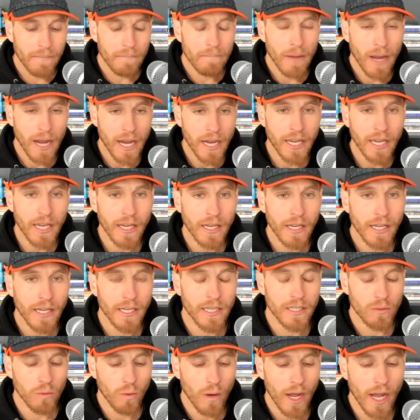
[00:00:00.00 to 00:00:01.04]
making
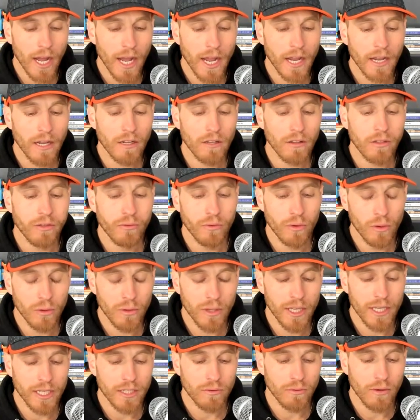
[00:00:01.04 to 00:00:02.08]
his way through
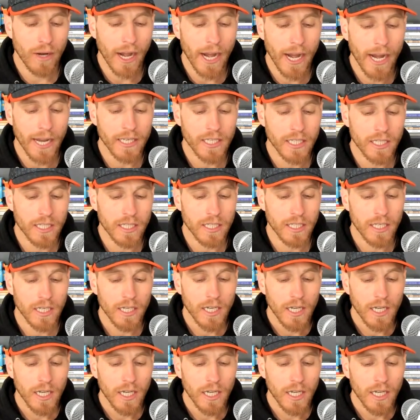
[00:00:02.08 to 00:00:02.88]
this race,